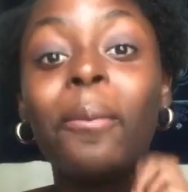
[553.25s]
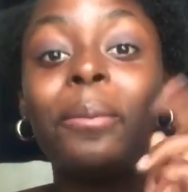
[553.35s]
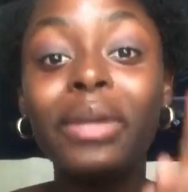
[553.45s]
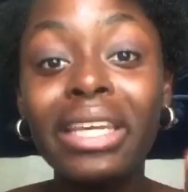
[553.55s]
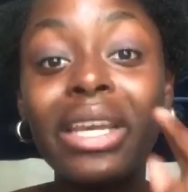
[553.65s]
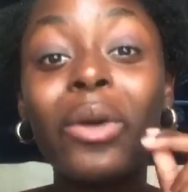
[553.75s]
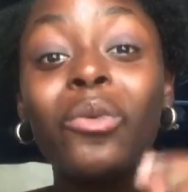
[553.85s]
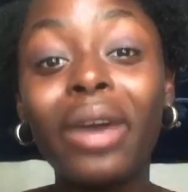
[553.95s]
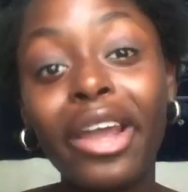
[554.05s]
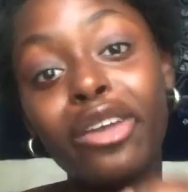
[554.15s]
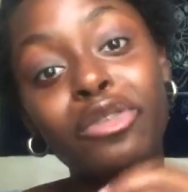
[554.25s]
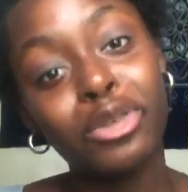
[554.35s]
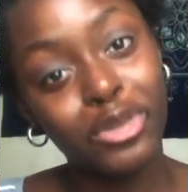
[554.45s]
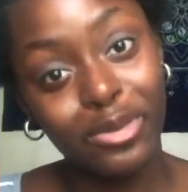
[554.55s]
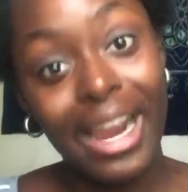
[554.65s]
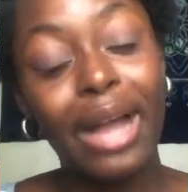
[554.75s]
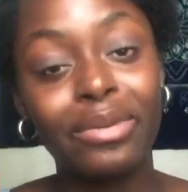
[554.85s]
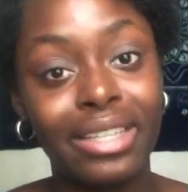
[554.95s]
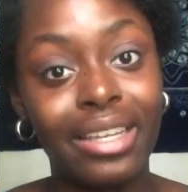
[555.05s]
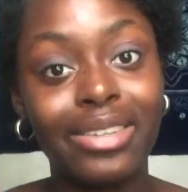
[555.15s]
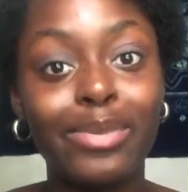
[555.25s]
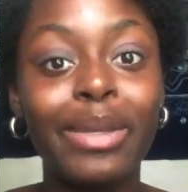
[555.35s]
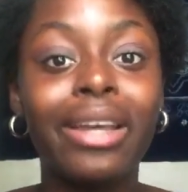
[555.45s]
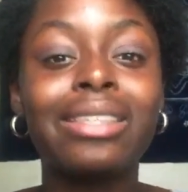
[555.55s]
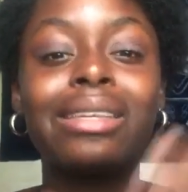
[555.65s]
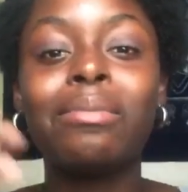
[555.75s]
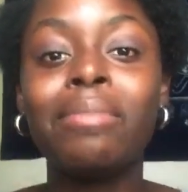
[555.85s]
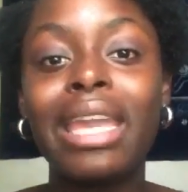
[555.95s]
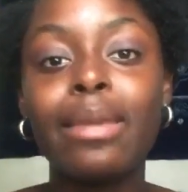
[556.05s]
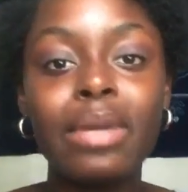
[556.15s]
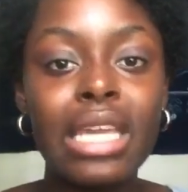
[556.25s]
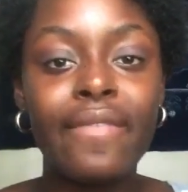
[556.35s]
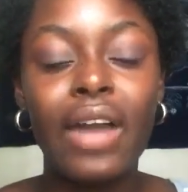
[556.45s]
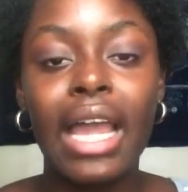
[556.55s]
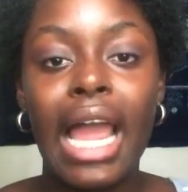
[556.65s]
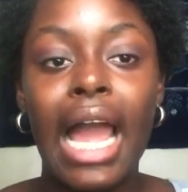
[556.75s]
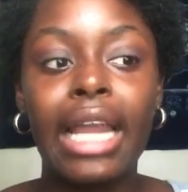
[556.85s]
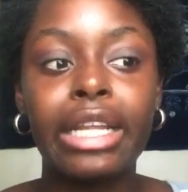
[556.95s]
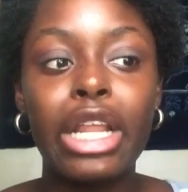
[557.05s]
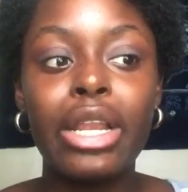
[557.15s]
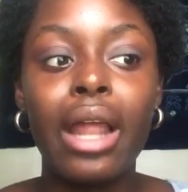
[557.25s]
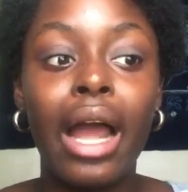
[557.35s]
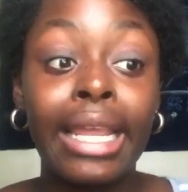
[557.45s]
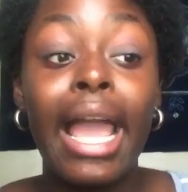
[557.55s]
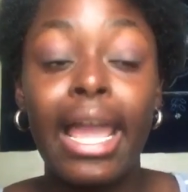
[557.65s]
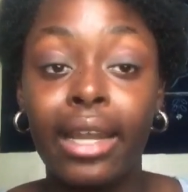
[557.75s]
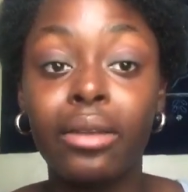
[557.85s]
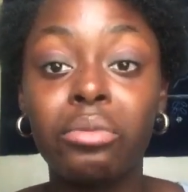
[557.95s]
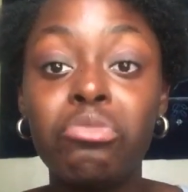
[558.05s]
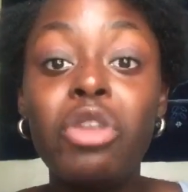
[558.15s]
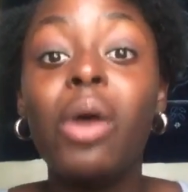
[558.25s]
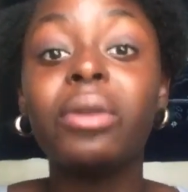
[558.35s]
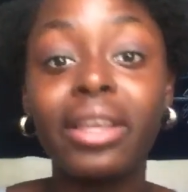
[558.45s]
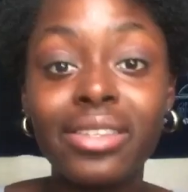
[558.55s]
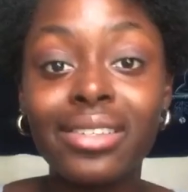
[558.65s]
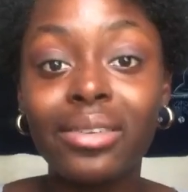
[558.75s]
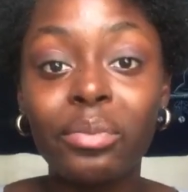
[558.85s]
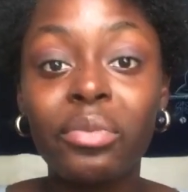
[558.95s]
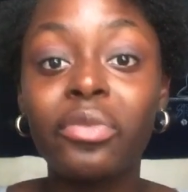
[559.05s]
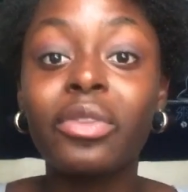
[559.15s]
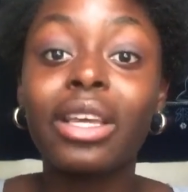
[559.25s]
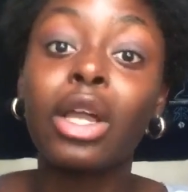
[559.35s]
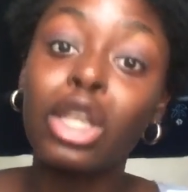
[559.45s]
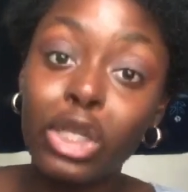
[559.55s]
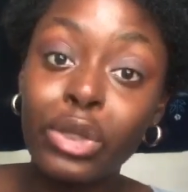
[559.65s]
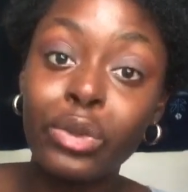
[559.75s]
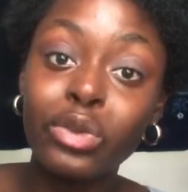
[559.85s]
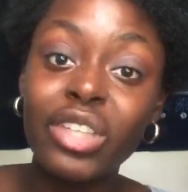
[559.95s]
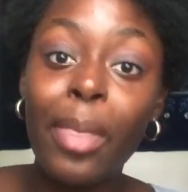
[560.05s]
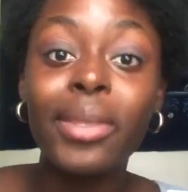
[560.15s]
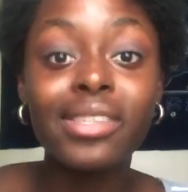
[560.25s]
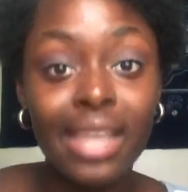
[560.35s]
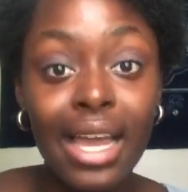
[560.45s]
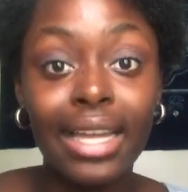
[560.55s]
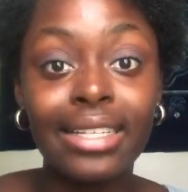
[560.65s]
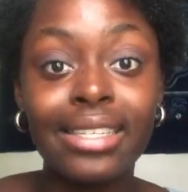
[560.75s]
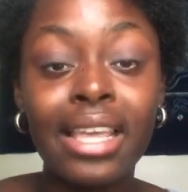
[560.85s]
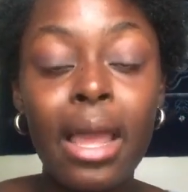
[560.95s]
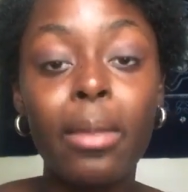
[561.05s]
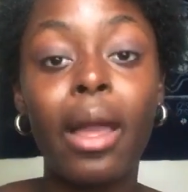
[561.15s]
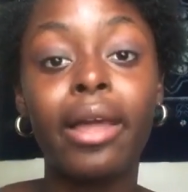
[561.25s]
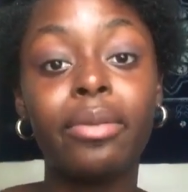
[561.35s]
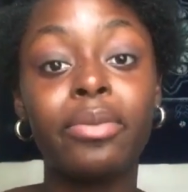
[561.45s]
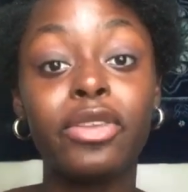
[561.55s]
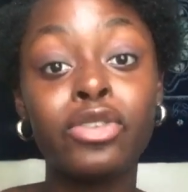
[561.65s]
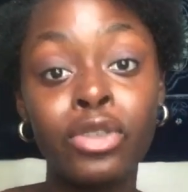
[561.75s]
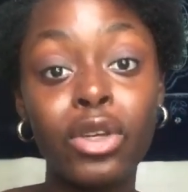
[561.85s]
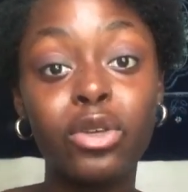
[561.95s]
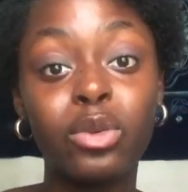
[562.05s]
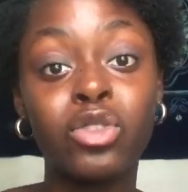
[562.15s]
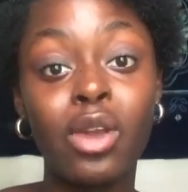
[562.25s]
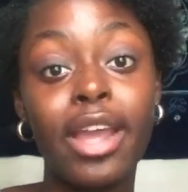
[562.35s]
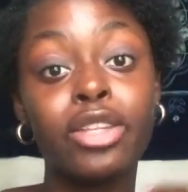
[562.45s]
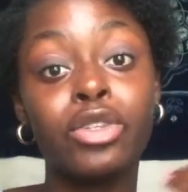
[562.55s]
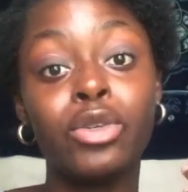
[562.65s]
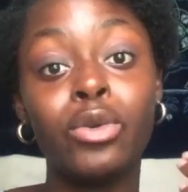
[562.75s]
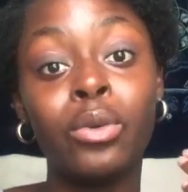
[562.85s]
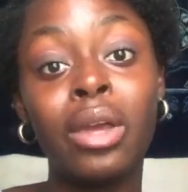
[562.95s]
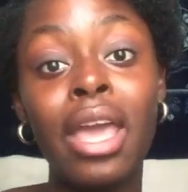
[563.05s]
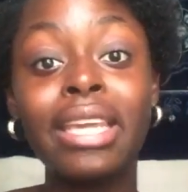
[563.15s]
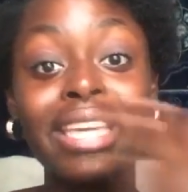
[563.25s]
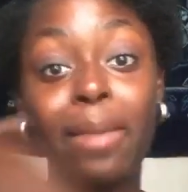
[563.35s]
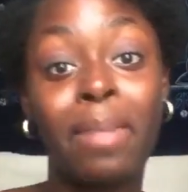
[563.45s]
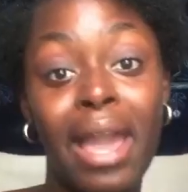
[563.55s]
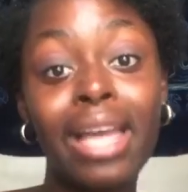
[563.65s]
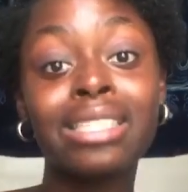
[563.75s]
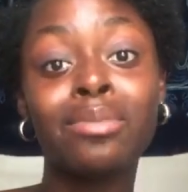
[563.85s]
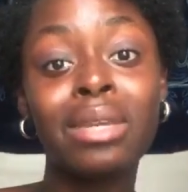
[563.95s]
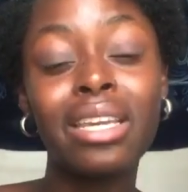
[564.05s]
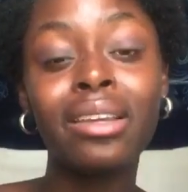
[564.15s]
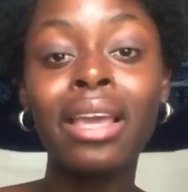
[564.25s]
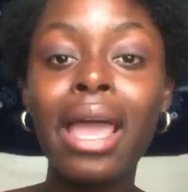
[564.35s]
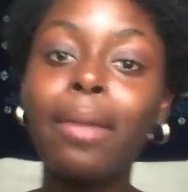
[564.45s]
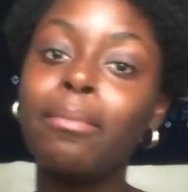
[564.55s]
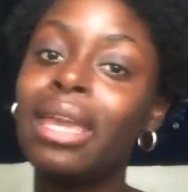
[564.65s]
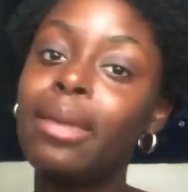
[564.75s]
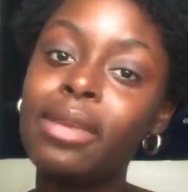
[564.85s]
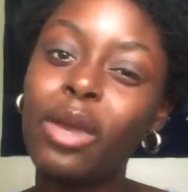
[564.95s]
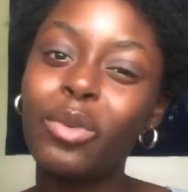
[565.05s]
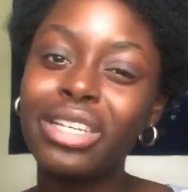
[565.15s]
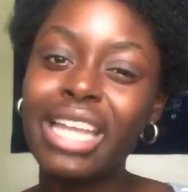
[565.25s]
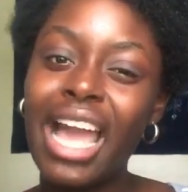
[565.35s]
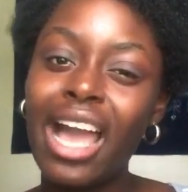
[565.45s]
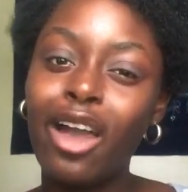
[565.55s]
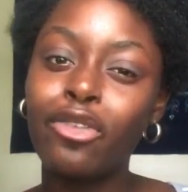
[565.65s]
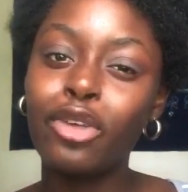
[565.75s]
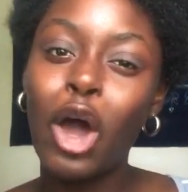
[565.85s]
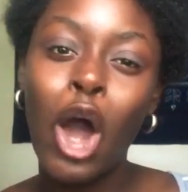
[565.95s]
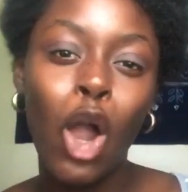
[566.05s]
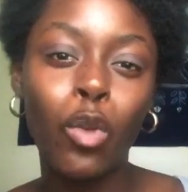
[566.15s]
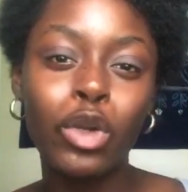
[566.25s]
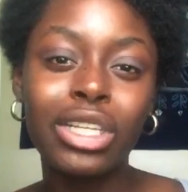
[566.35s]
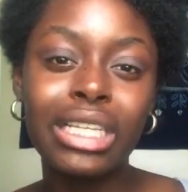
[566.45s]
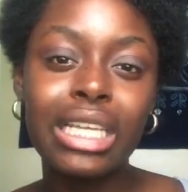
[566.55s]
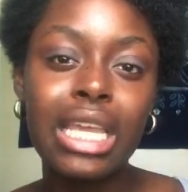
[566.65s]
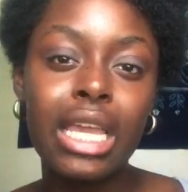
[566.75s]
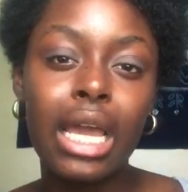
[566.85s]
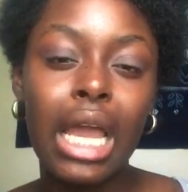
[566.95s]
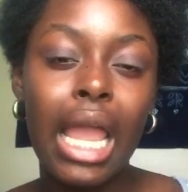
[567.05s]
be aware of your surroundings, because maybe if I had, again, noticed the clues and the signs that this dude was trying to get past me, maybe I wouldn't have awkwardly